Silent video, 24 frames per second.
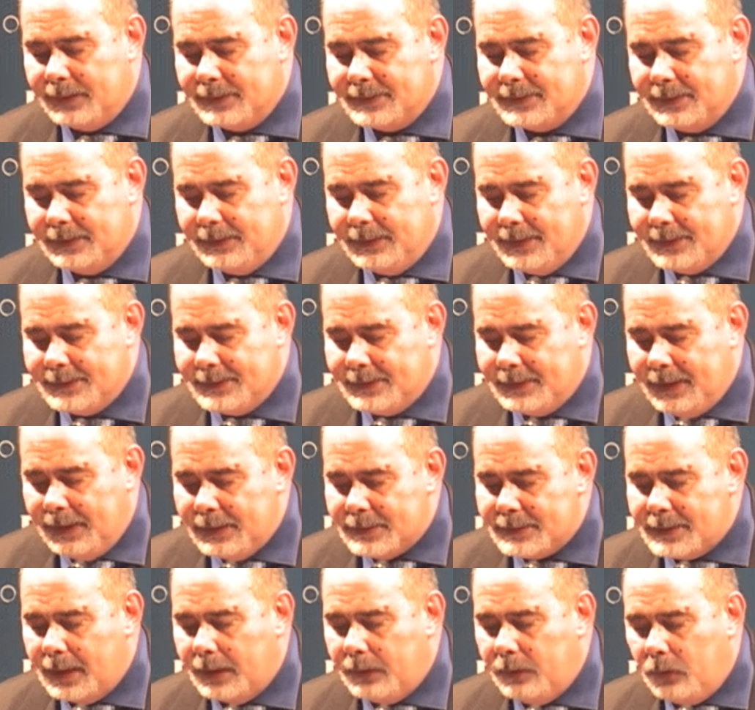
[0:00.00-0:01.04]

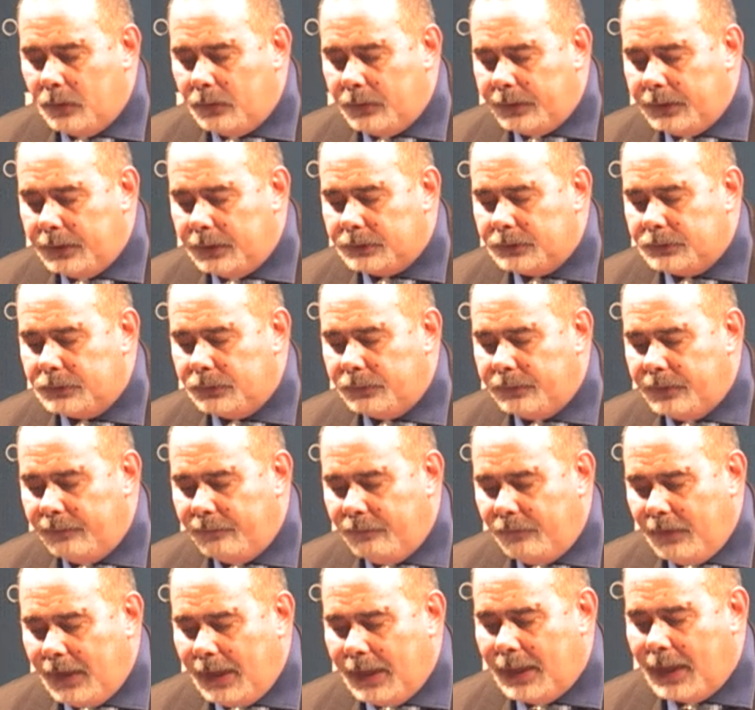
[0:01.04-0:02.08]
synesthesia in order to
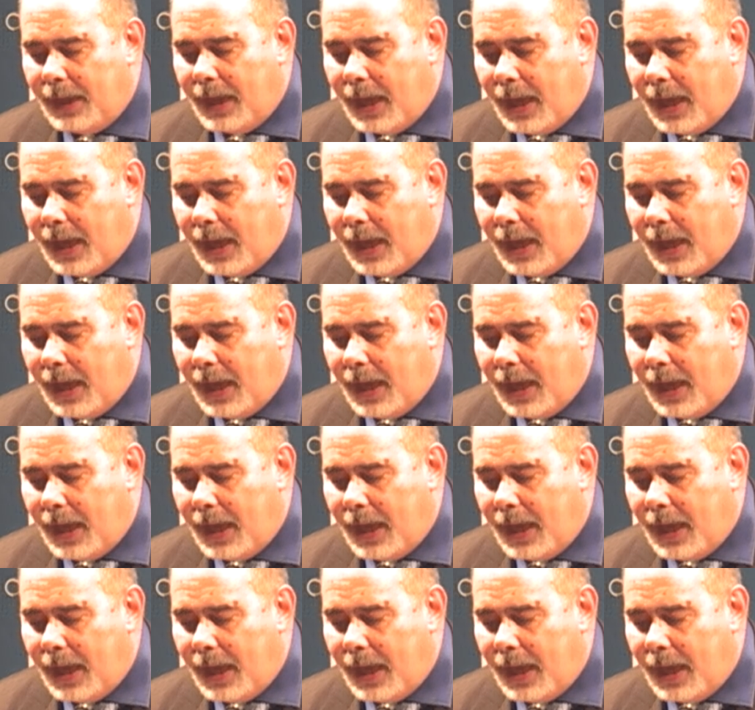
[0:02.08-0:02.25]
reveal uh,